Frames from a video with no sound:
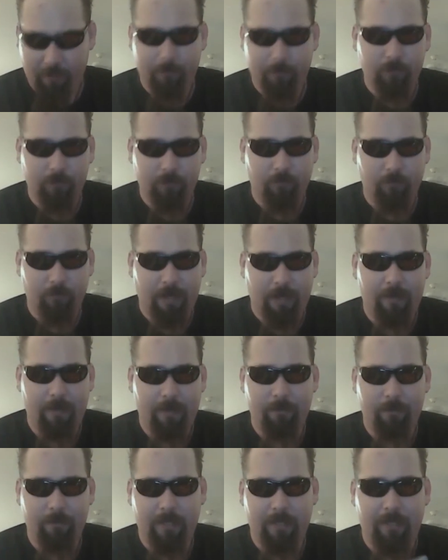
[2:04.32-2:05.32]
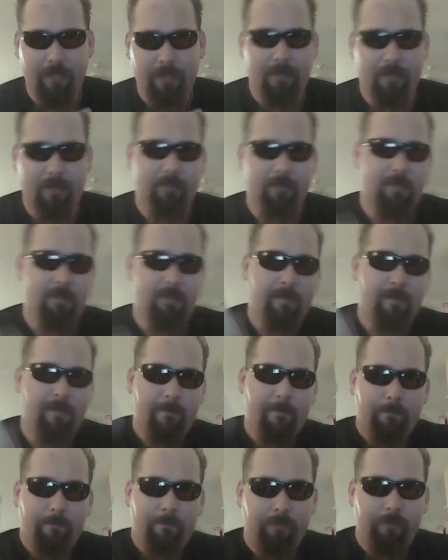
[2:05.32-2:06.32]
move around, and
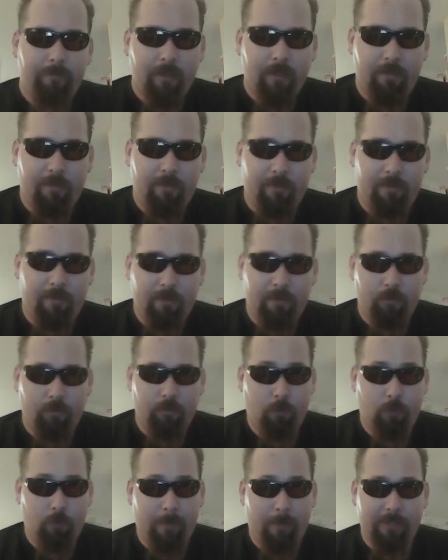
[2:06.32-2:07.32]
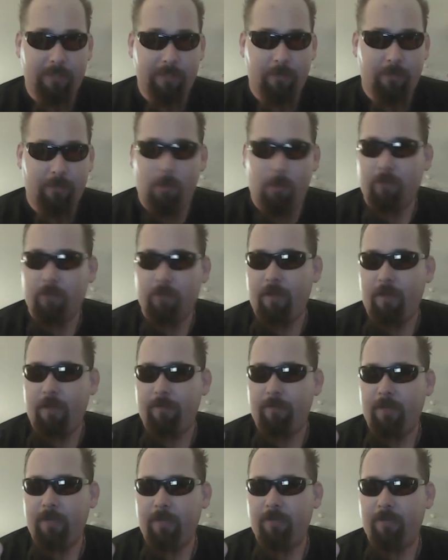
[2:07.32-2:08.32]
little robots that walk
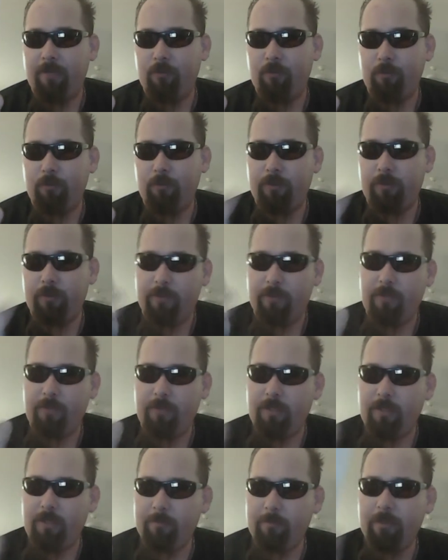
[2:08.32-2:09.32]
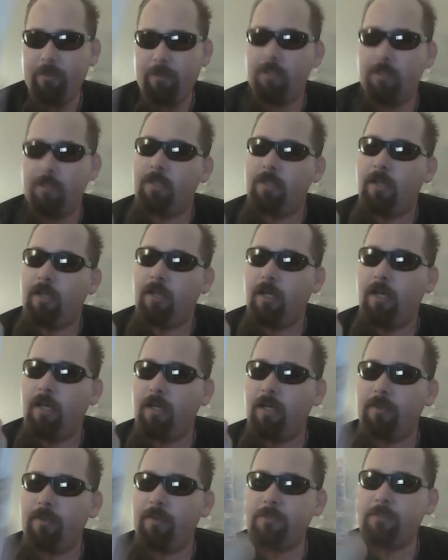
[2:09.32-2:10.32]
around. Kind of a cool little theme.
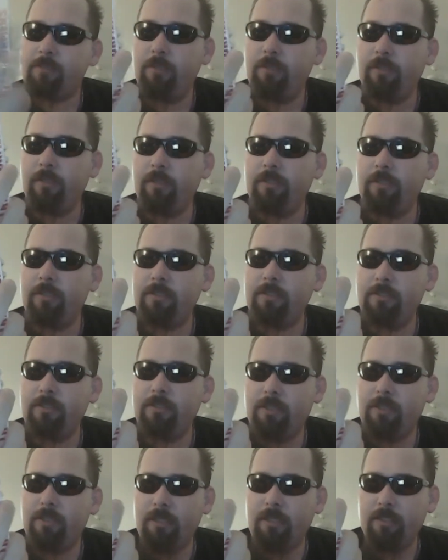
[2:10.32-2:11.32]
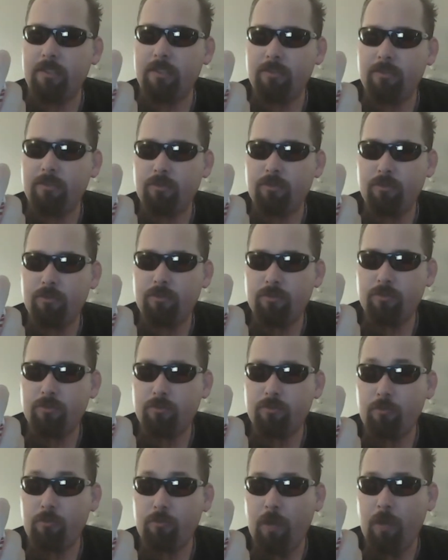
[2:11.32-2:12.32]
Uh, this one is uh,
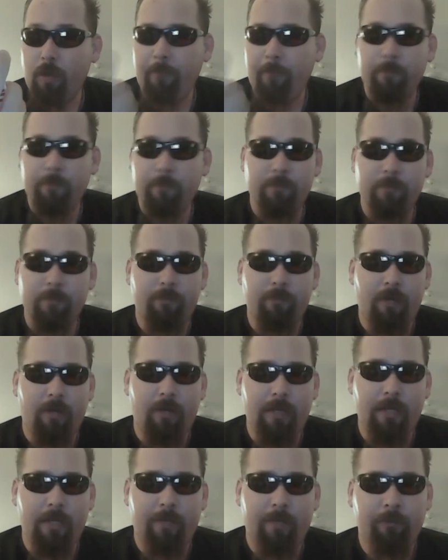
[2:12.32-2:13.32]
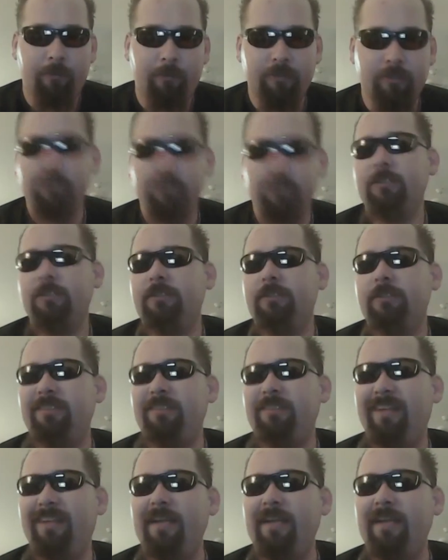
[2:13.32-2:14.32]
ooh, Optimus Prime.
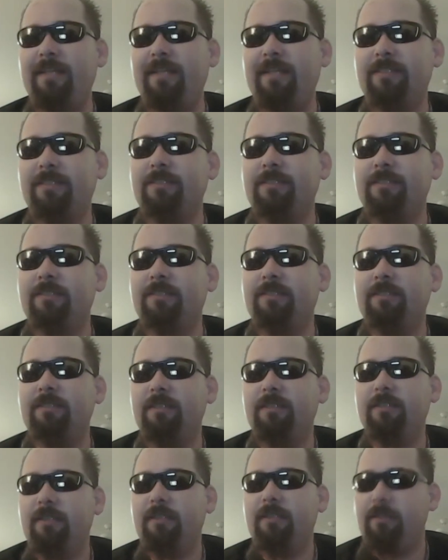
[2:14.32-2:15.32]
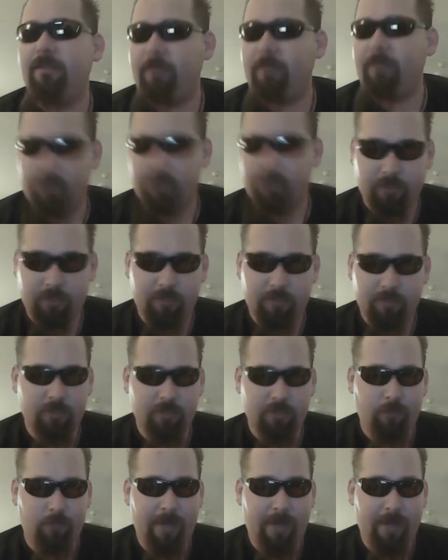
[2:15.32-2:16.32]
Nice. Not sure if this
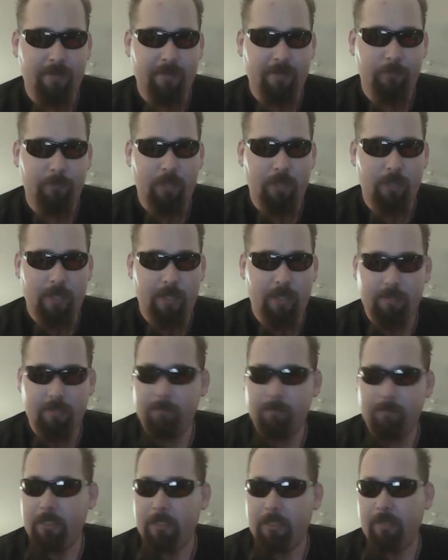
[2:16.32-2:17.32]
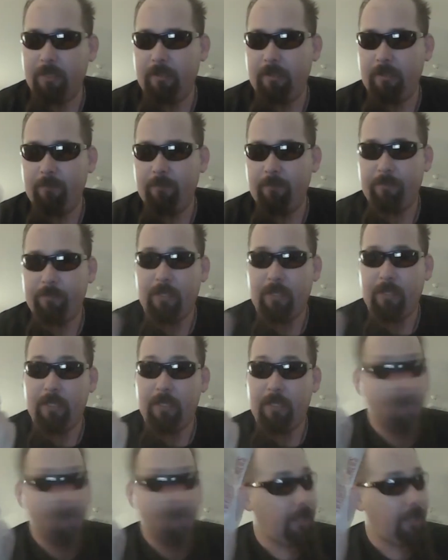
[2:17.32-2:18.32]
is random or not, but uh,
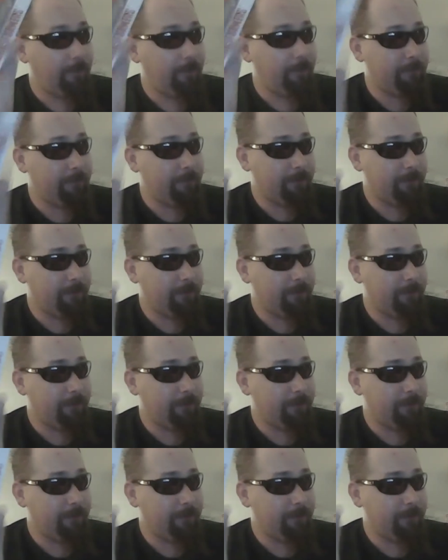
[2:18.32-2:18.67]
I got Optimus